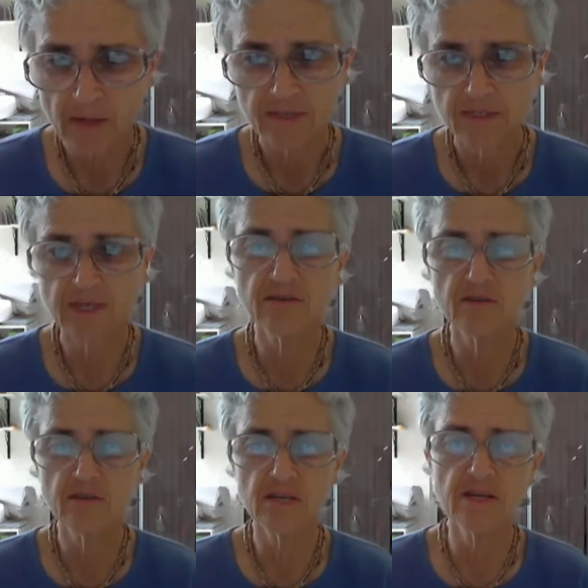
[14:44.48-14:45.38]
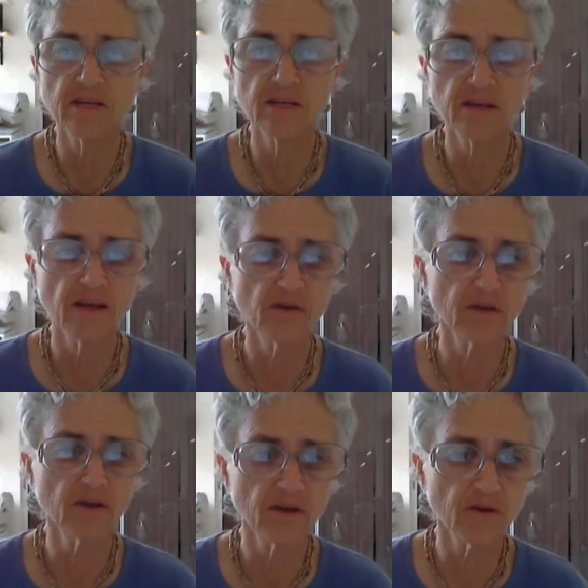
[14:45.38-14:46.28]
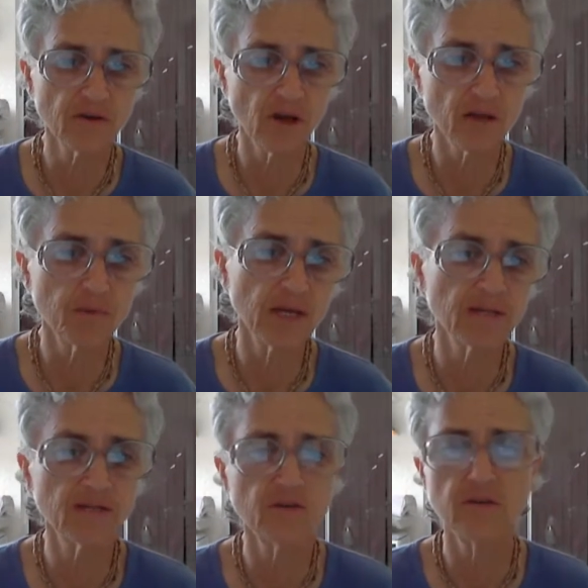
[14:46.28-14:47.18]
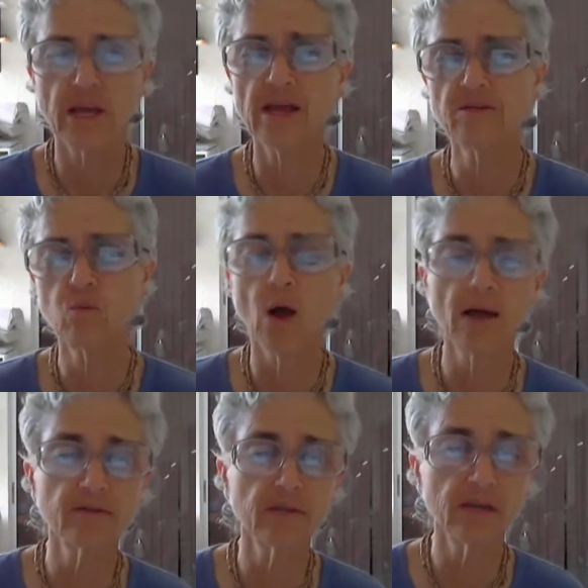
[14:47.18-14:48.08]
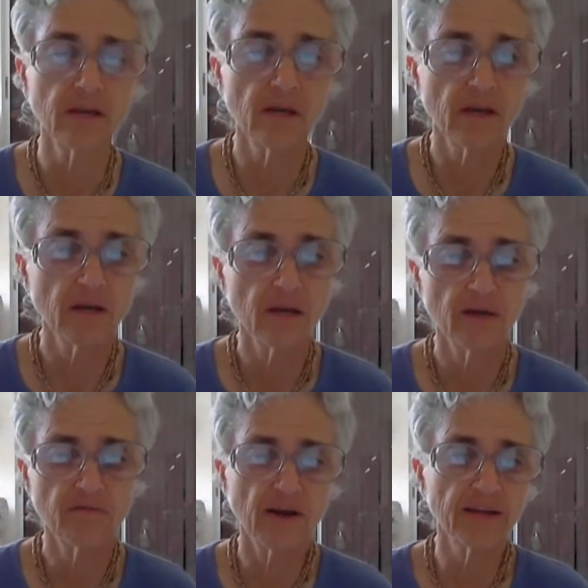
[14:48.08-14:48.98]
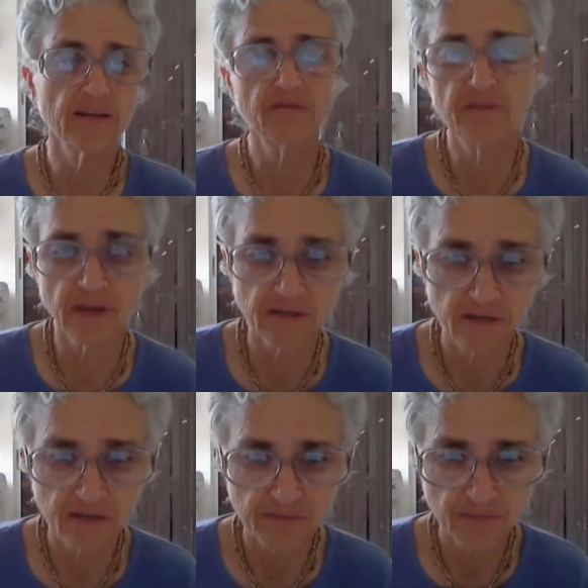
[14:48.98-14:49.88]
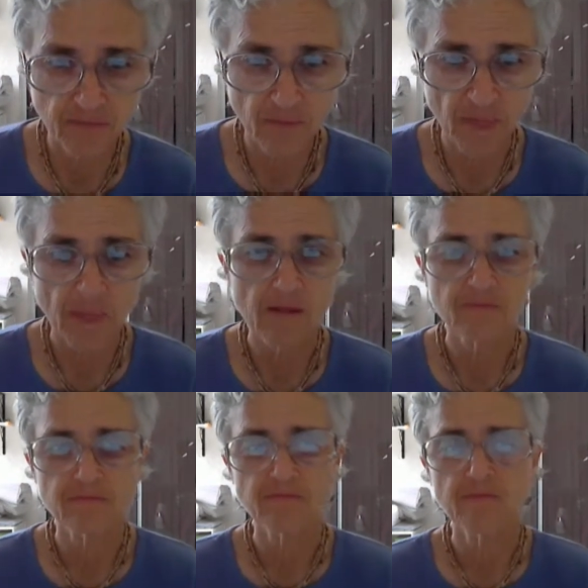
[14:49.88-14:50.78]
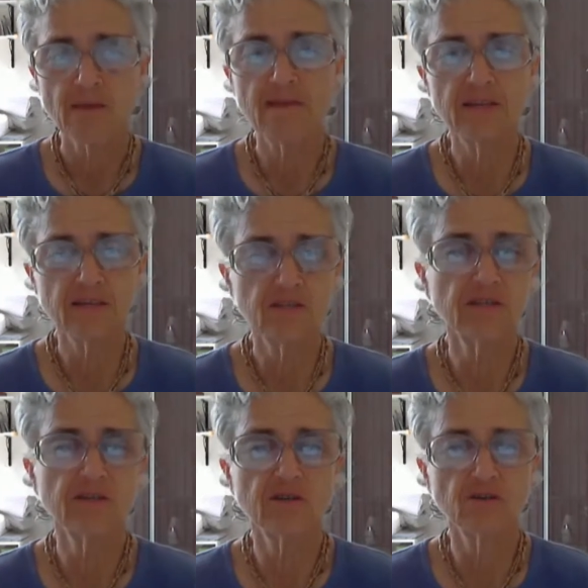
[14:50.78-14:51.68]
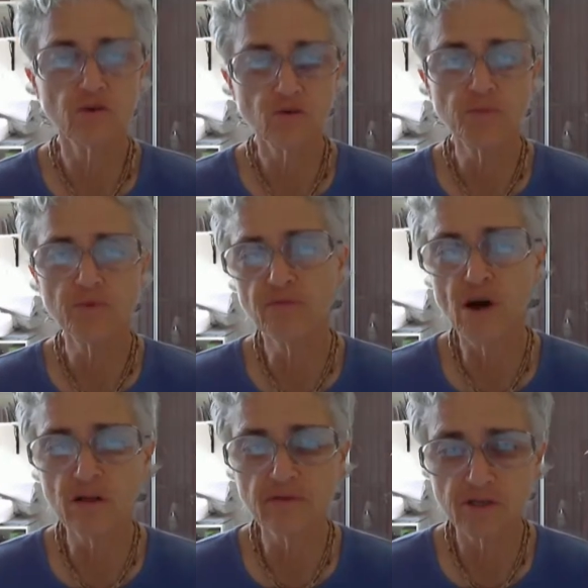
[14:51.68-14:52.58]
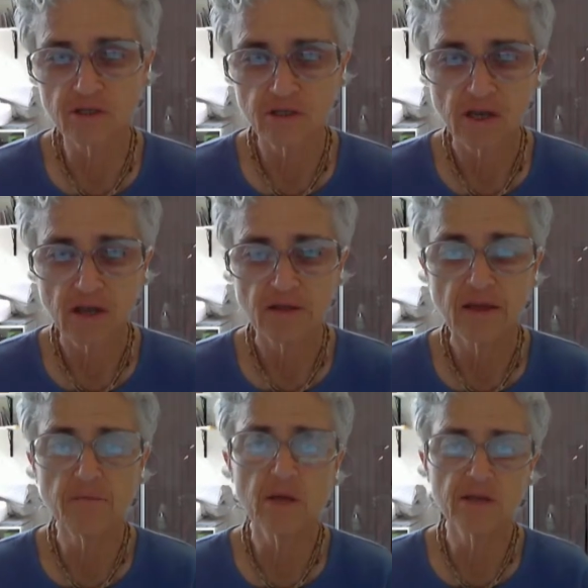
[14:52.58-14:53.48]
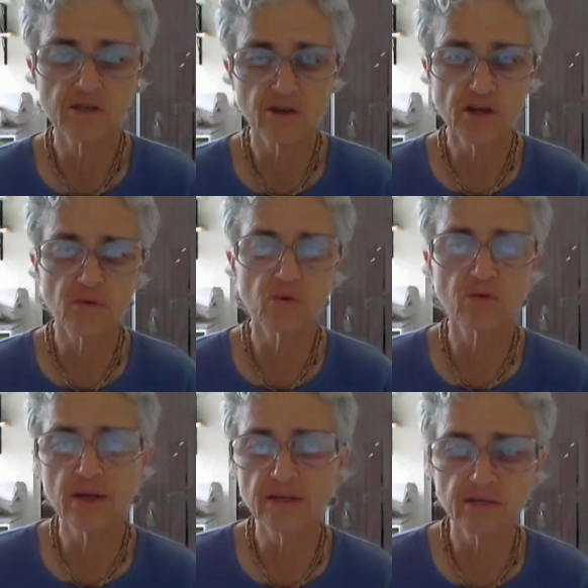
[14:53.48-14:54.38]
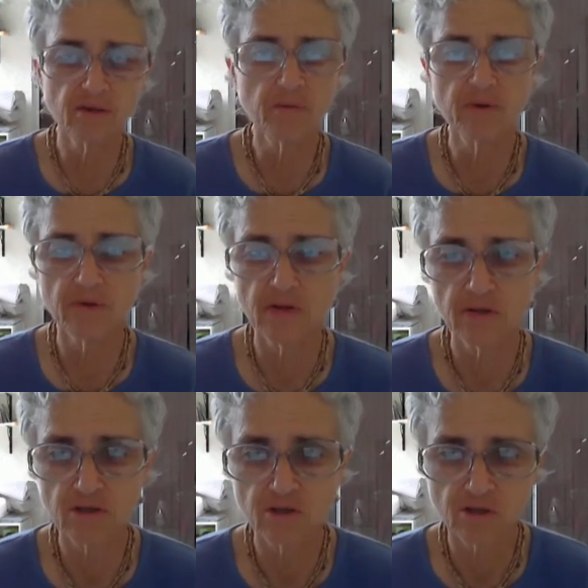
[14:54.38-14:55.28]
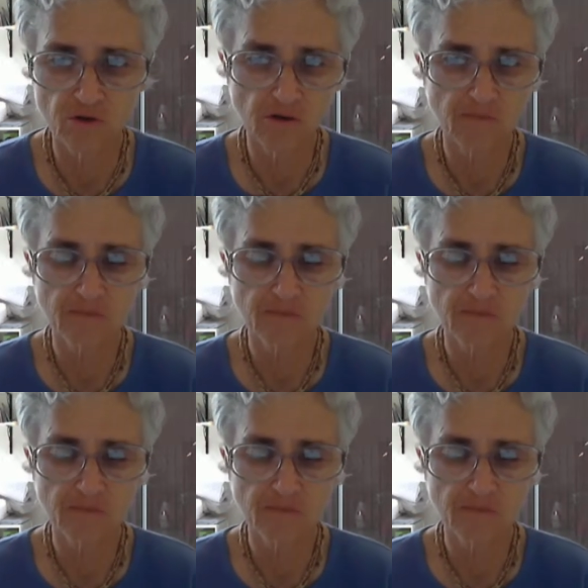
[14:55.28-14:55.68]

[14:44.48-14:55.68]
Seeing the deity and hearing the kirtan, he begins to dance wildly and finally faints. And the assistant or group of followers then minister him with great sympathy and concern.